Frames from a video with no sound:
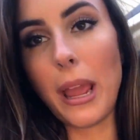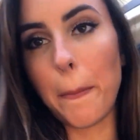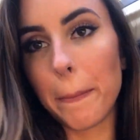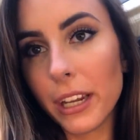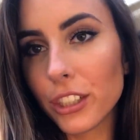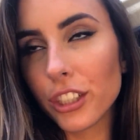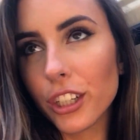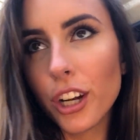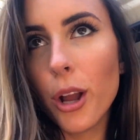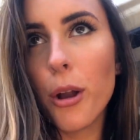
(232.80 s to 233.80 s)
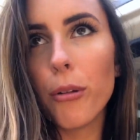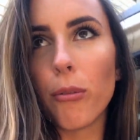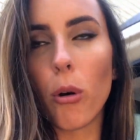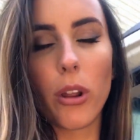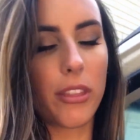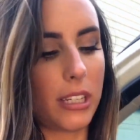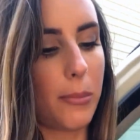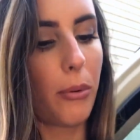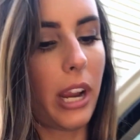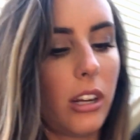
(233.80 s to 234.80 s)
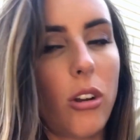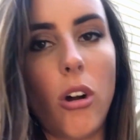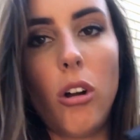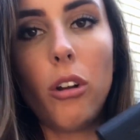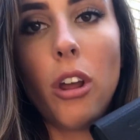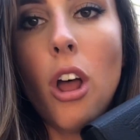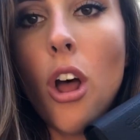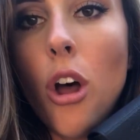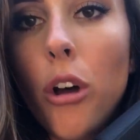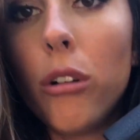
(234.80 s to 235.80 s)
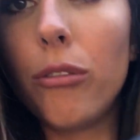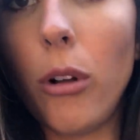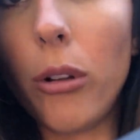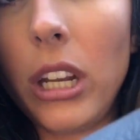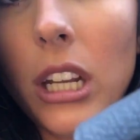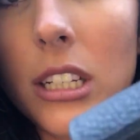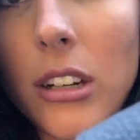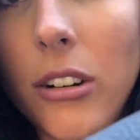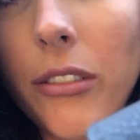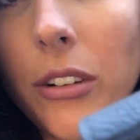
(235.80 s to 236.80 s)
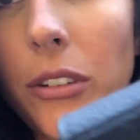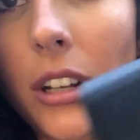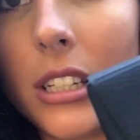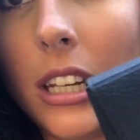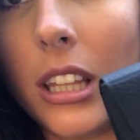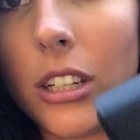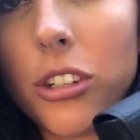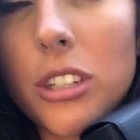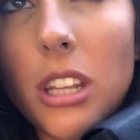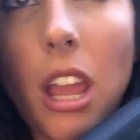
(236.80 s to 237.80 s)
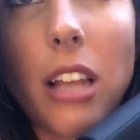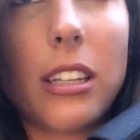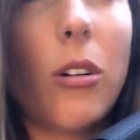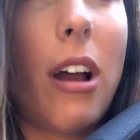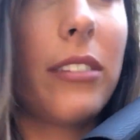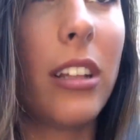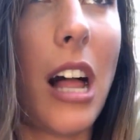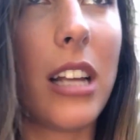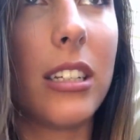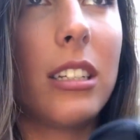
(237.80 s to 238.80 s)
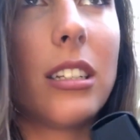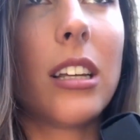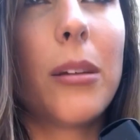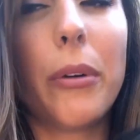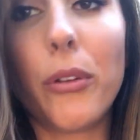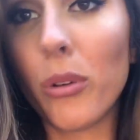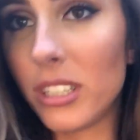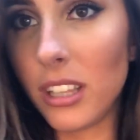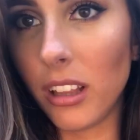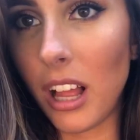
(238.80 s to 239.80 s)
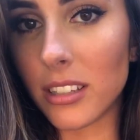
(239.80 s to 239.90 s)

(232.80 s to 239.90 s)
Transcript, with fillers: took a picture for this brand called Foldies. I don't even know if you can see. This is just the case. I don't have the glasses. But if you want to see the